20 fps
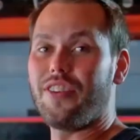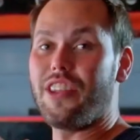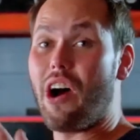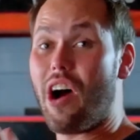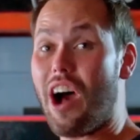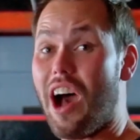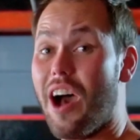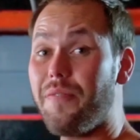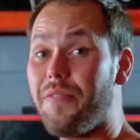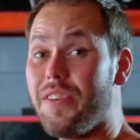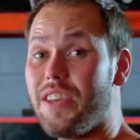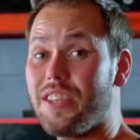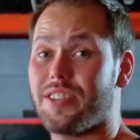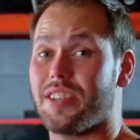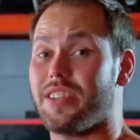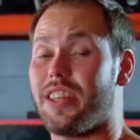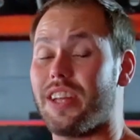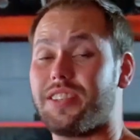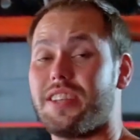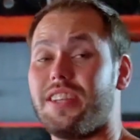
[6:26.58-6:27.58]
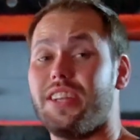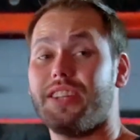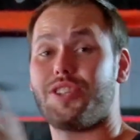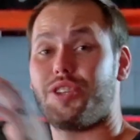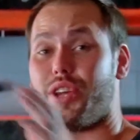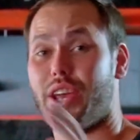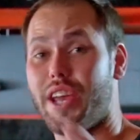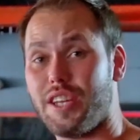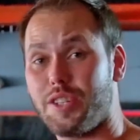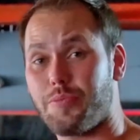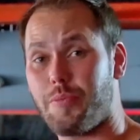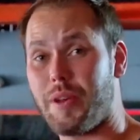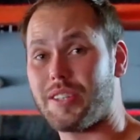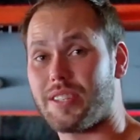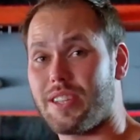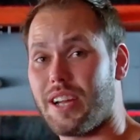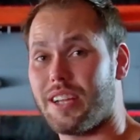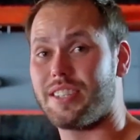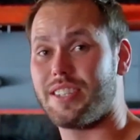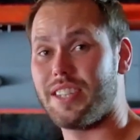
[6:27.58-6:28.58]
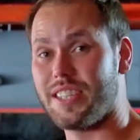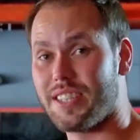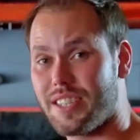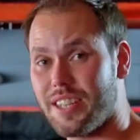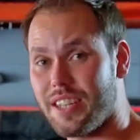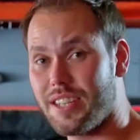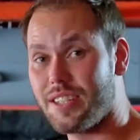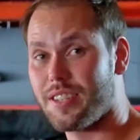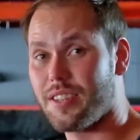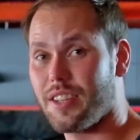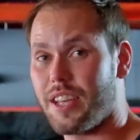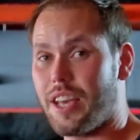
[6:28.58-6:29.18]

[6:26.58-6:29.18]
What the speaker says: Now, obviously that's gonna change based on distance.